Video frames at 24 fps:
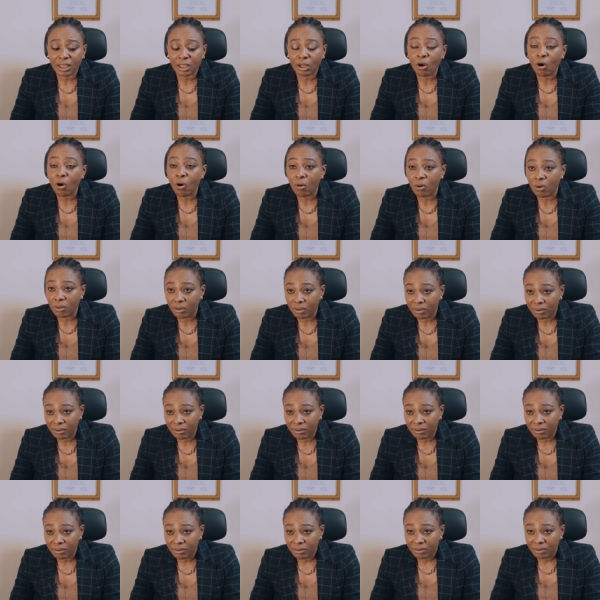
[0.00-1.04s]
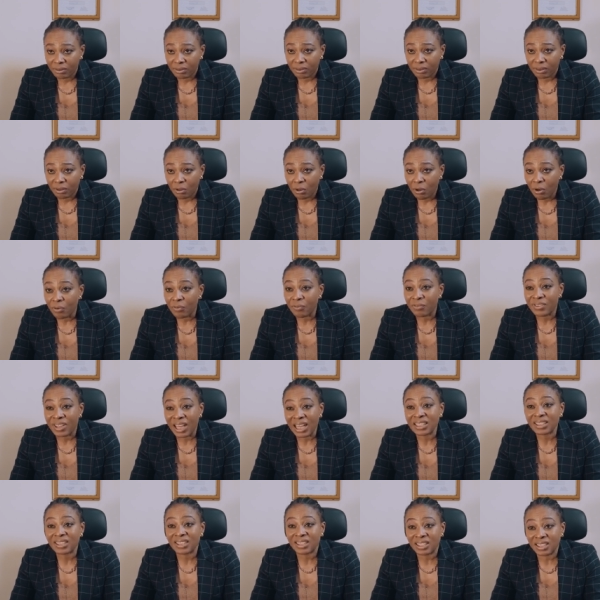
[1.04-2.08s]
core of
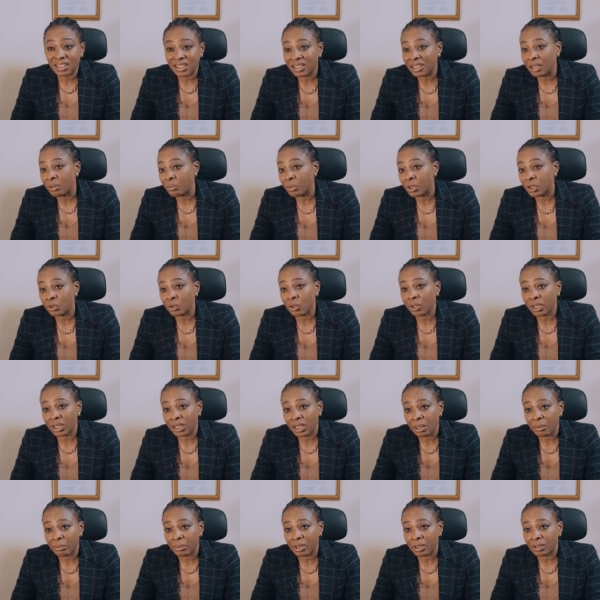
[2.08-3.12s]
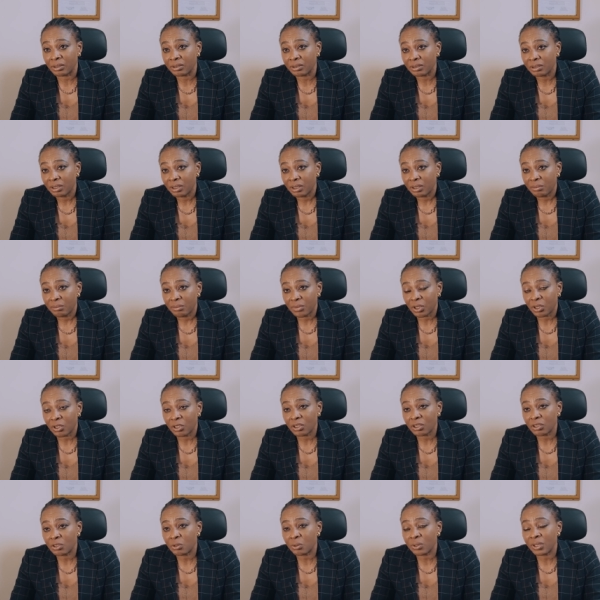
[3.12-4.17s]
that system we're talking about.
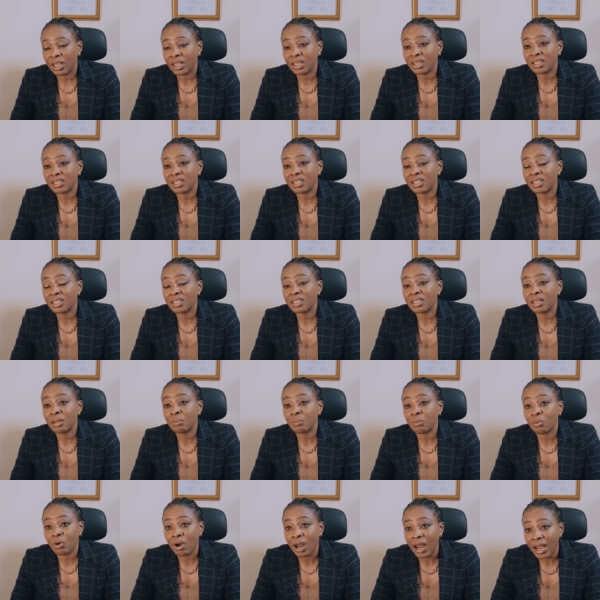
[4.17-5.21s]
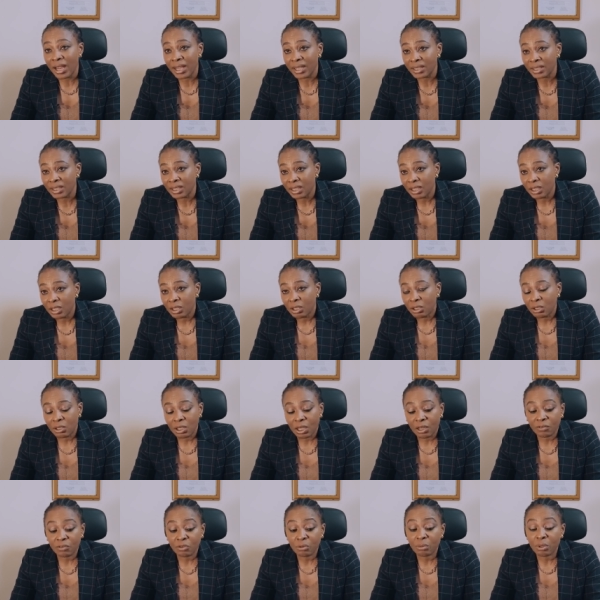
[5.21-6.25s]
Because to get the system right, you
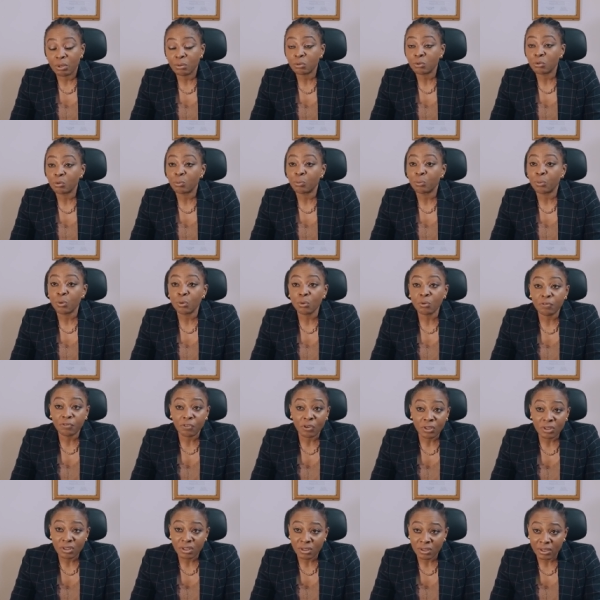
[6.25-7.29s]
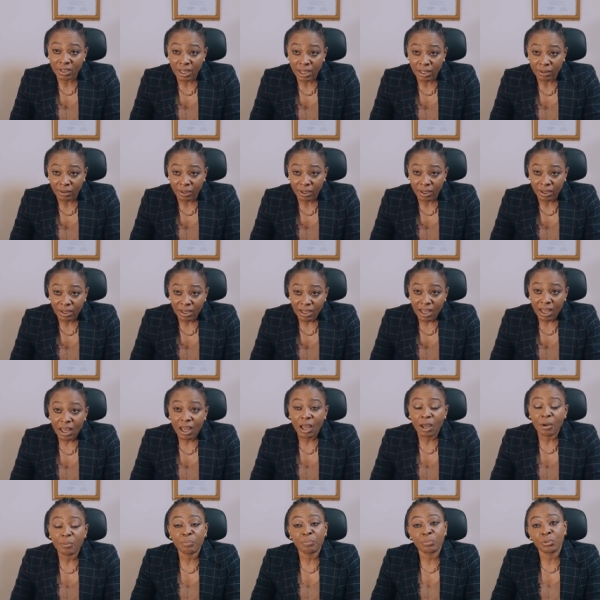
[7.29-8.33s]
have to be able to pull funds together
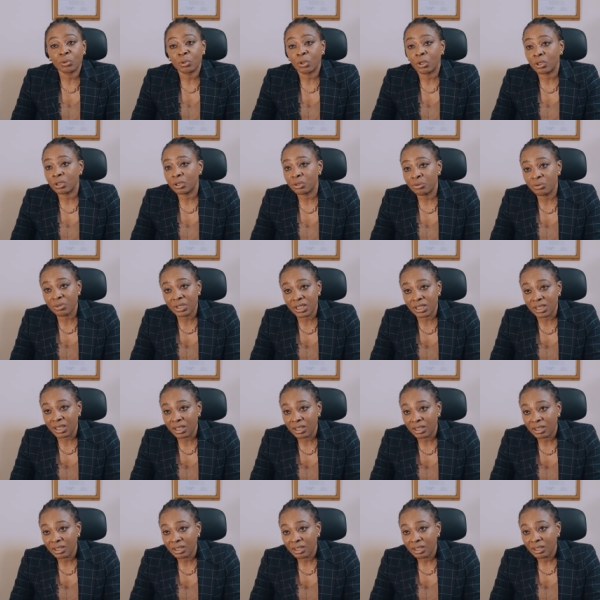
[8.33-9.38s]
and pull all the risk.